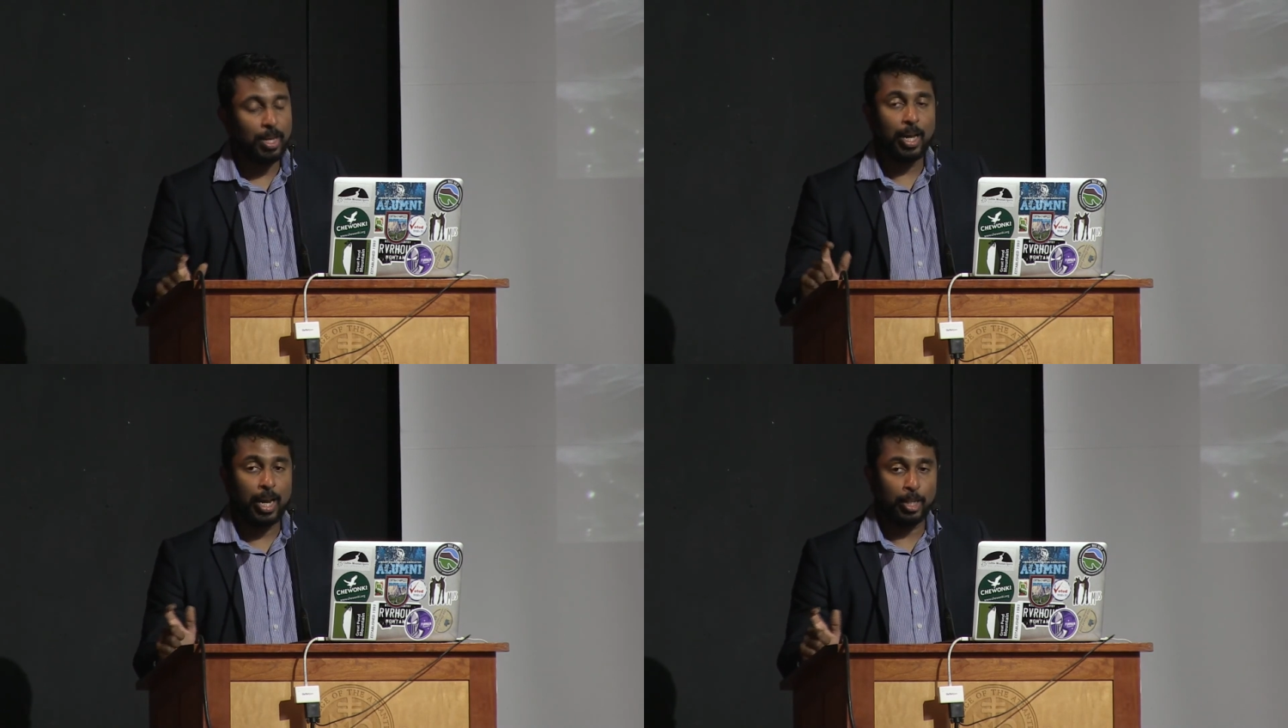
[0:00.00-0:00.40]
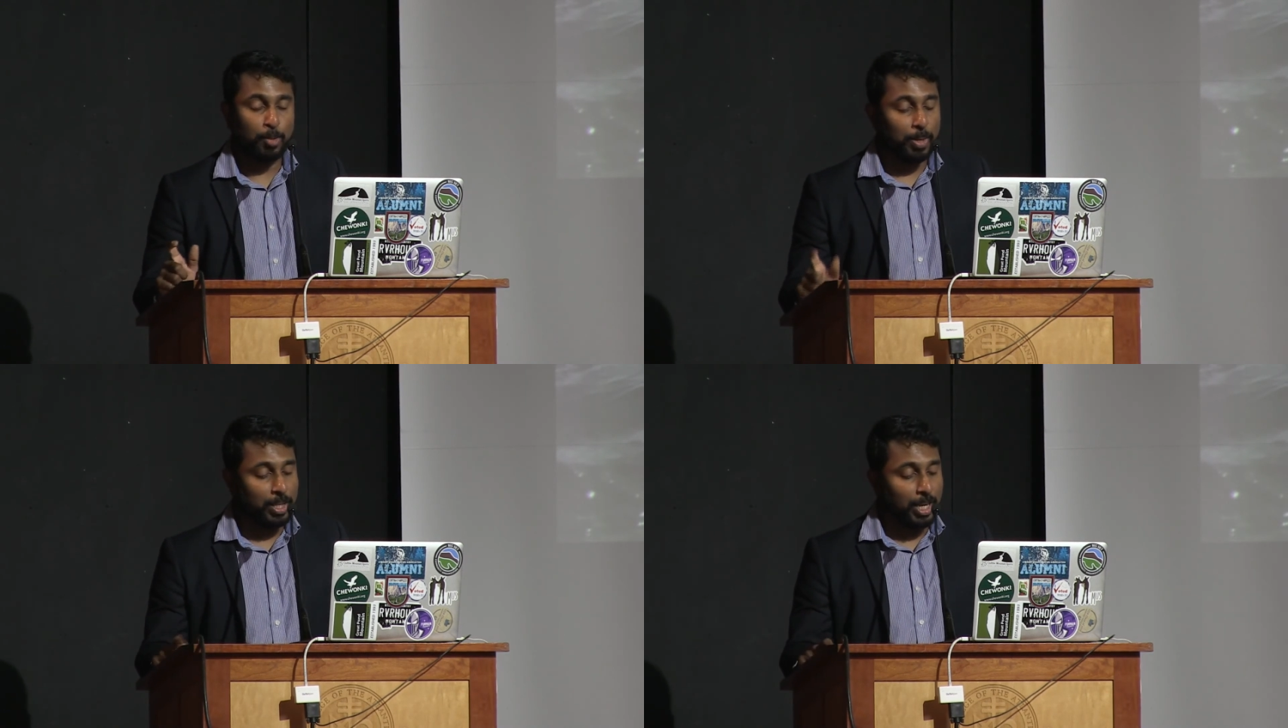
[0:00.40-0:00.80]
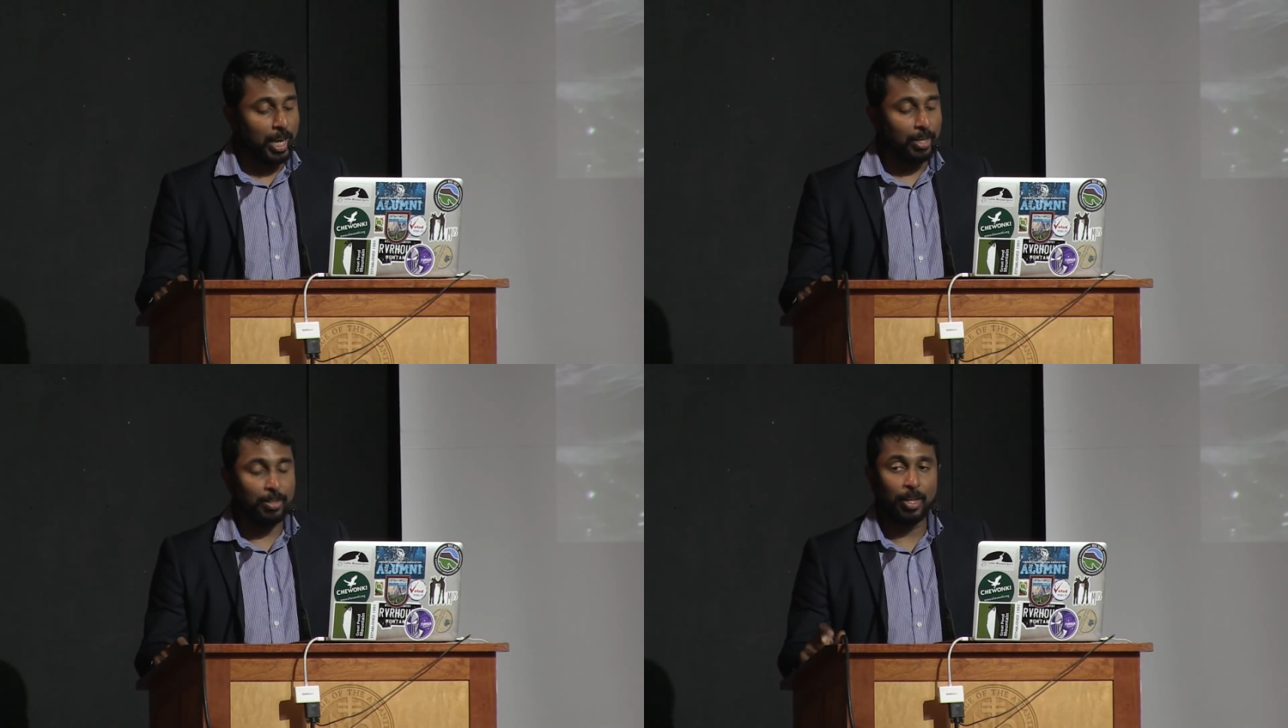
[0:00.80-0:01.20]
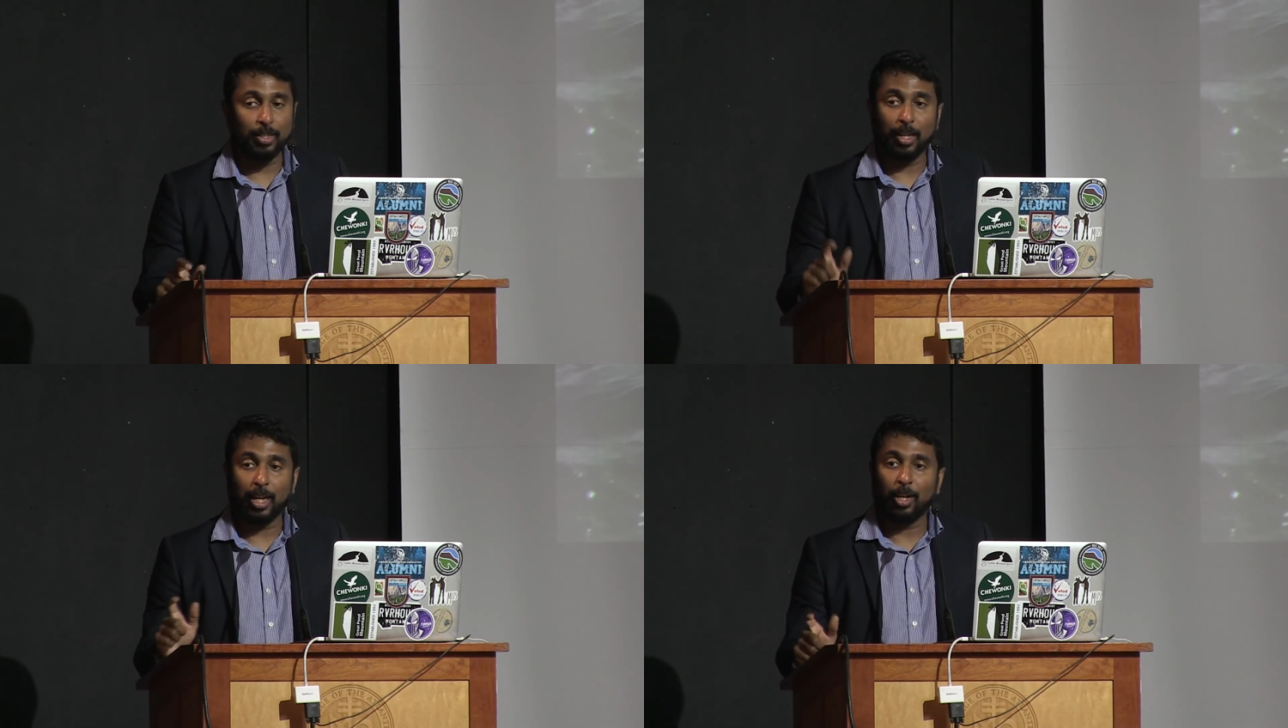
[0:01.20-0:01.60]
and spend the night
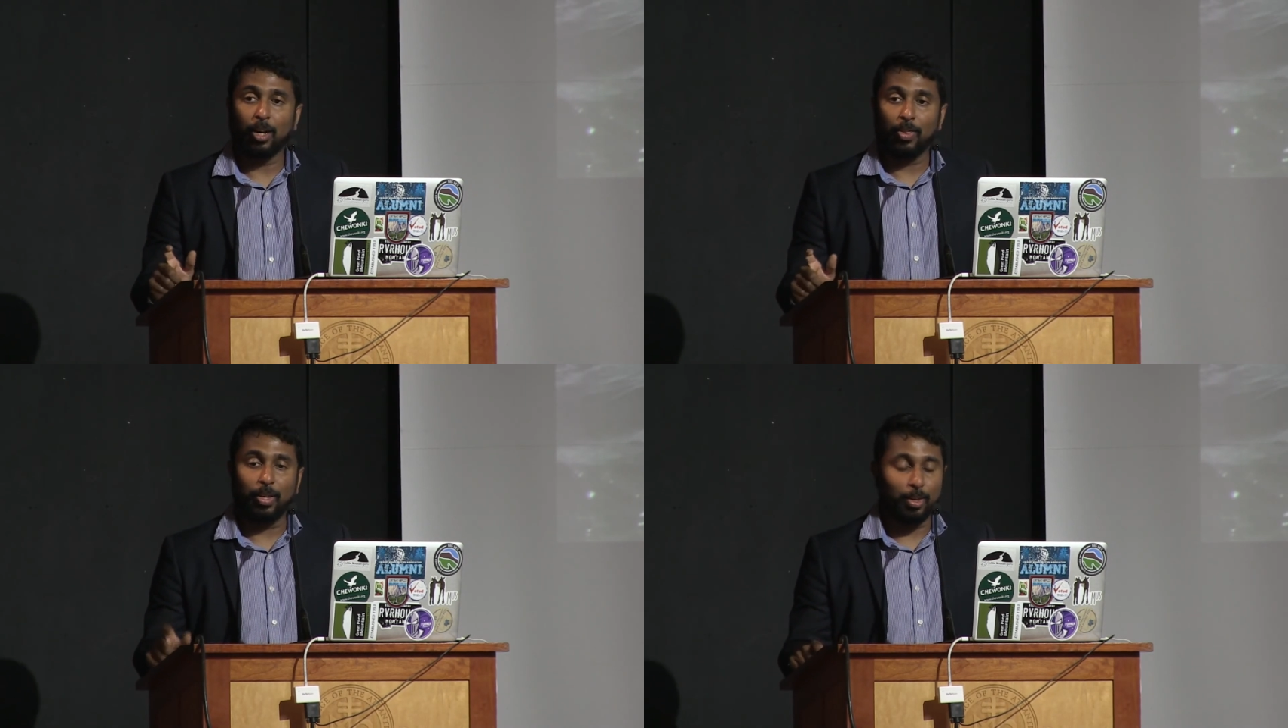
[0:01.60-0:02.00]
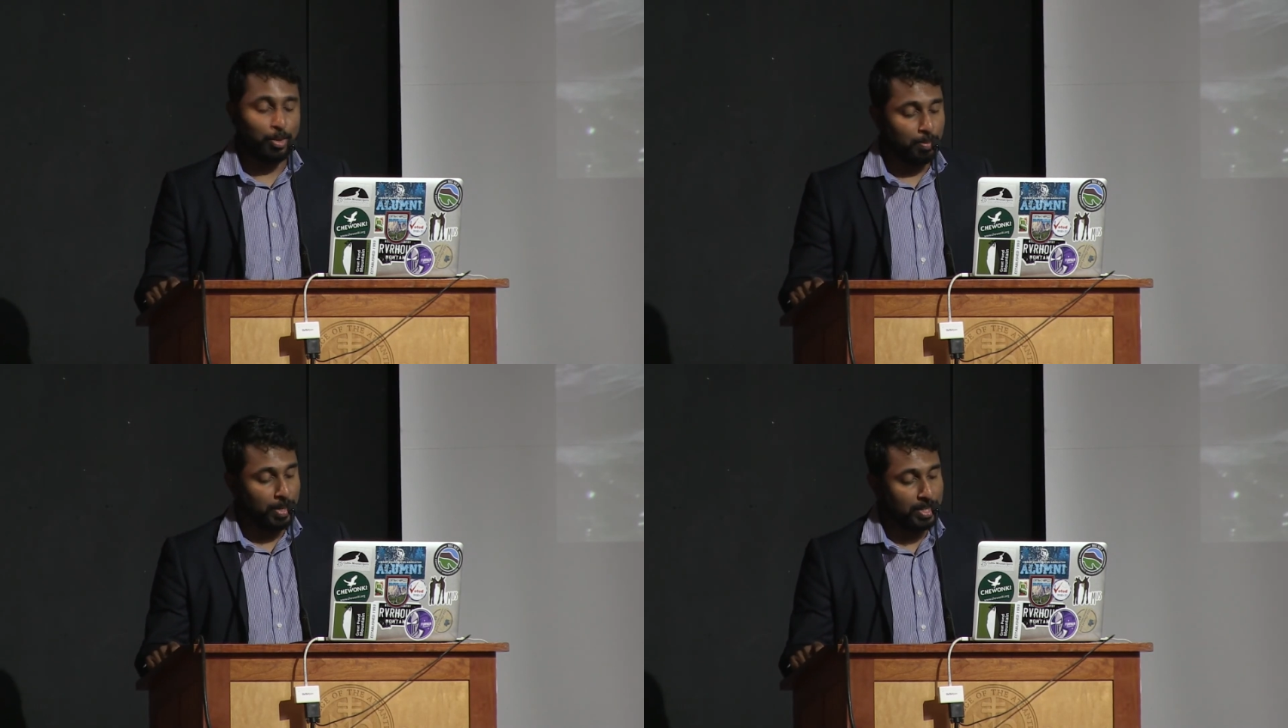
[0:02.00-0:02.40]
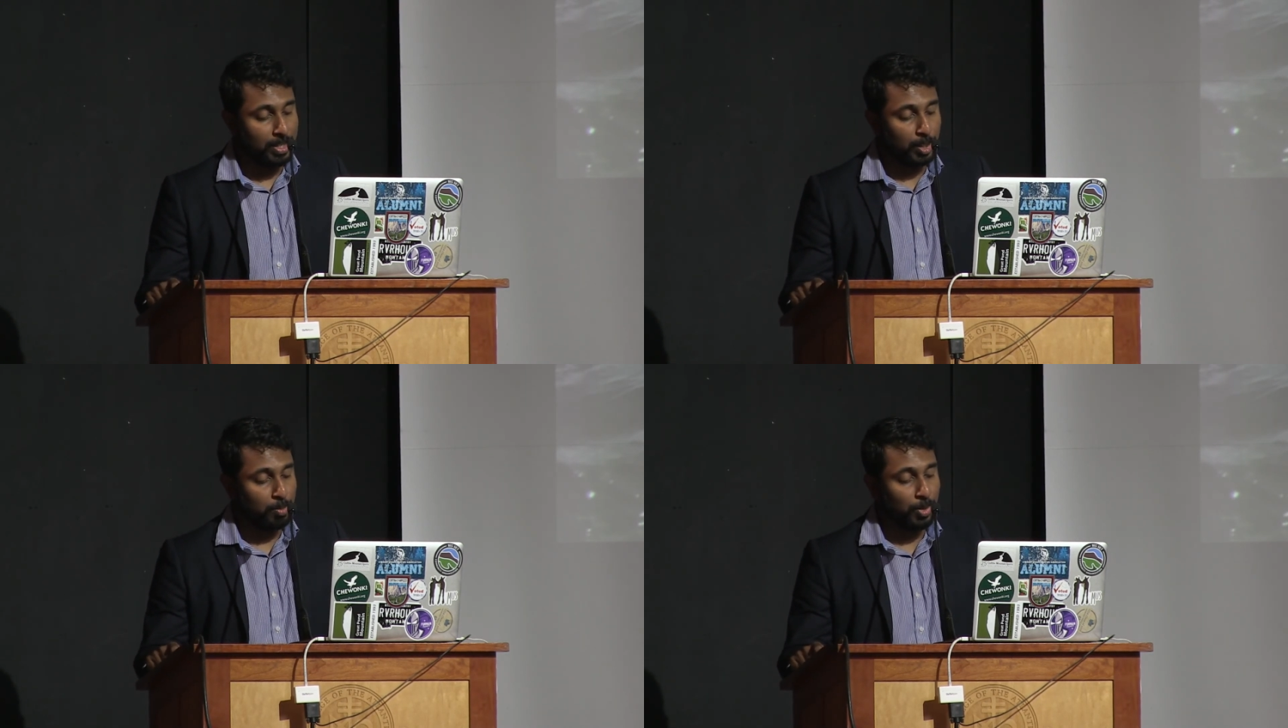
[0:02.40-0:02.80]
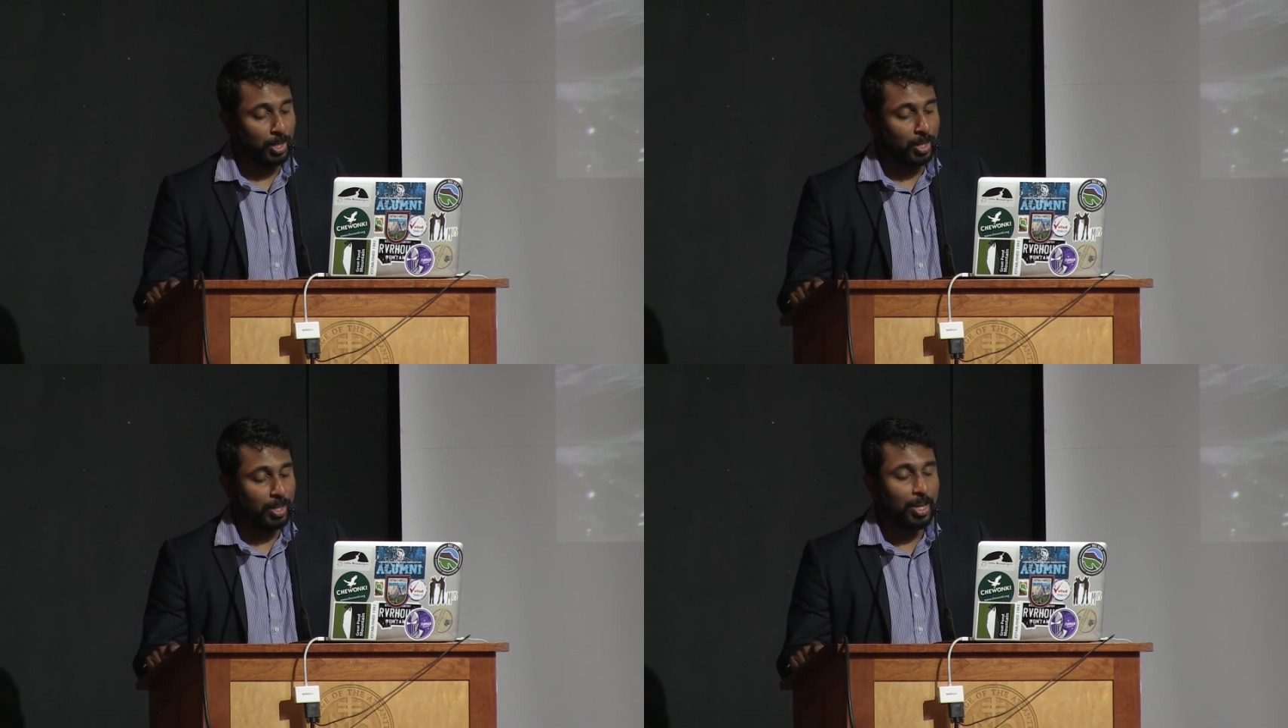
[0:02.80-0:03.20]
until I caught the bus next morning.